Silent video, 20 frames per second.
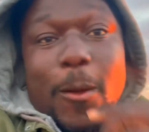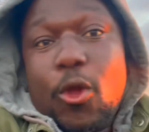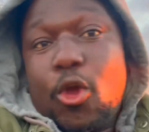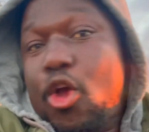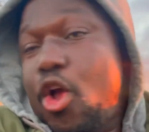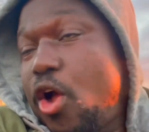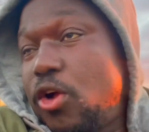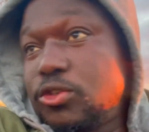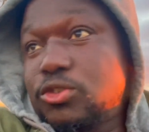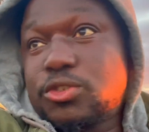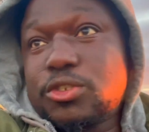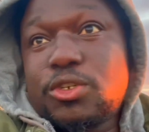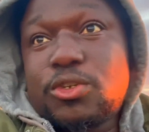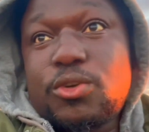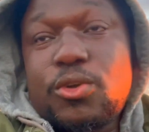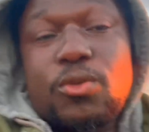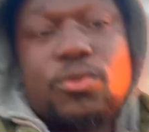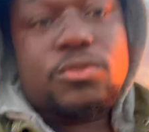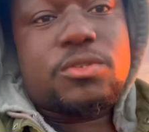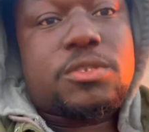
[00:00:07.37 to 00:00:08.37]
Country
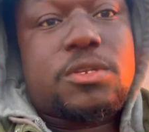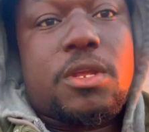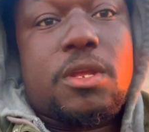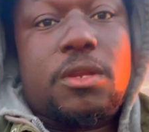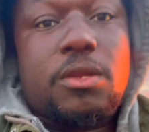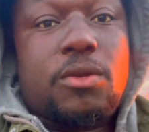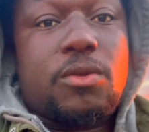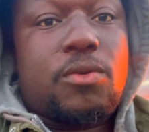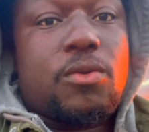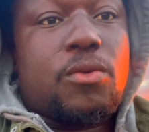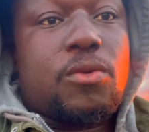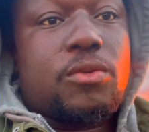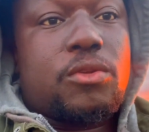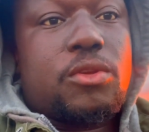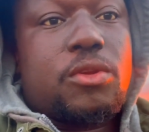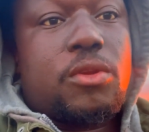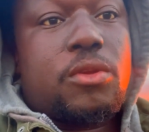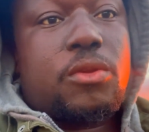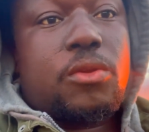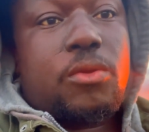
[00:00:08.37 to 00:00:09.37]
grown, steady grown.
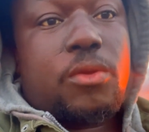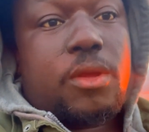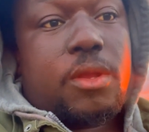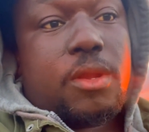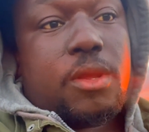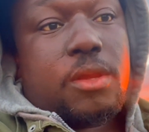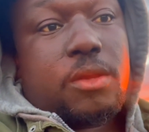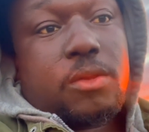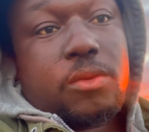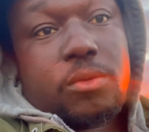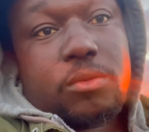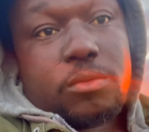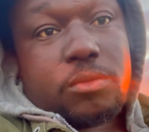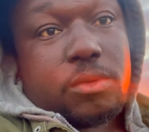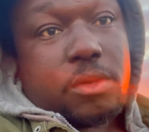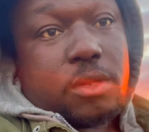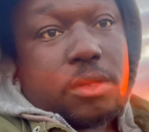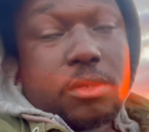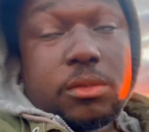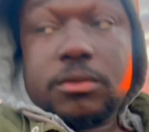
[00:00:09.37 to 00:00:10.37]
You all know how that go,
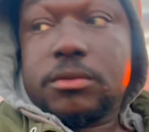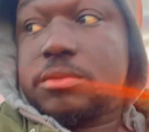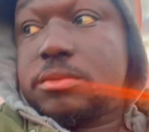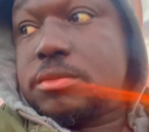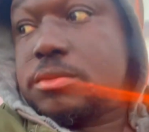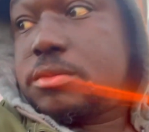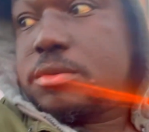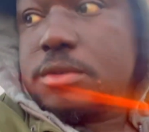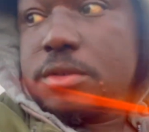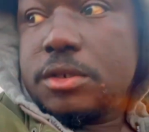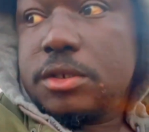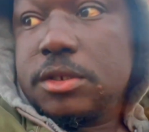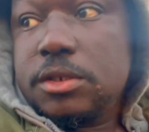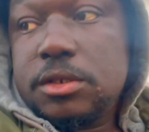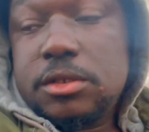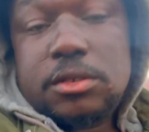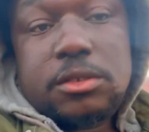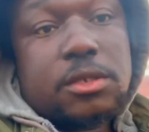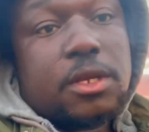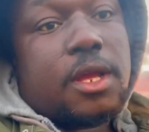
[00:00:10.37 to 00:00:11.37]
right?
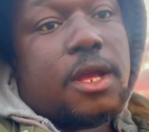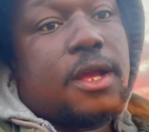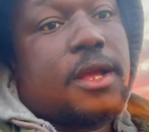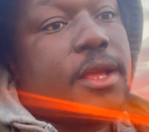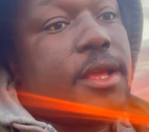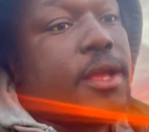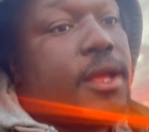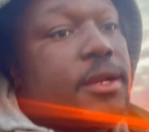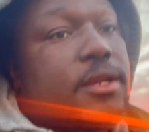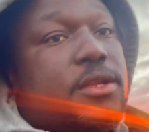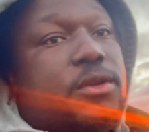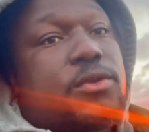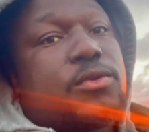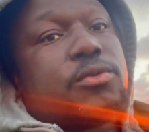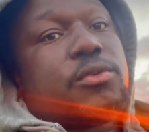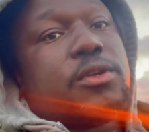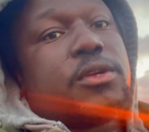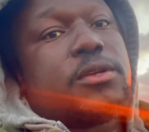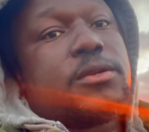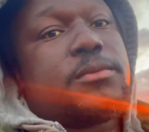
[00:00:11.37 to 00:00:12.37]
Out here at the
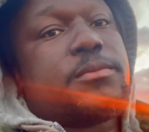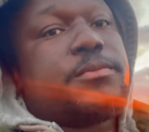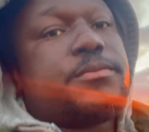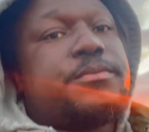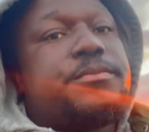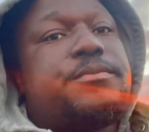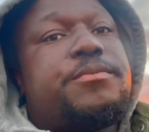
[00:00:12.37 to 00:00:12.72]
crib.